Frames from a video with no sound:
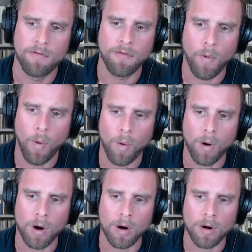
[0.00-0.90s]

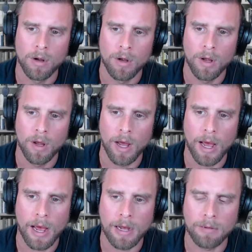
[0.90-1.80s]
for
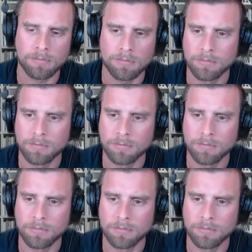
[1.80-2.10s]
acquiring